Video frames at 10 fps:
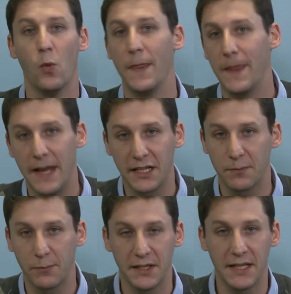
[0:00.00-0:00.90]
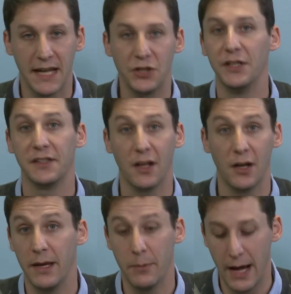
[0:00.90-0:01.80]
what the next presentation is going
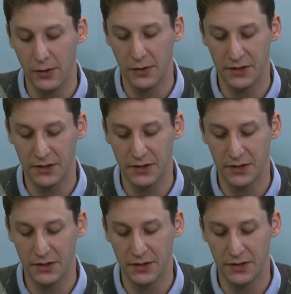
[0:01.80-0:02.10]
to be about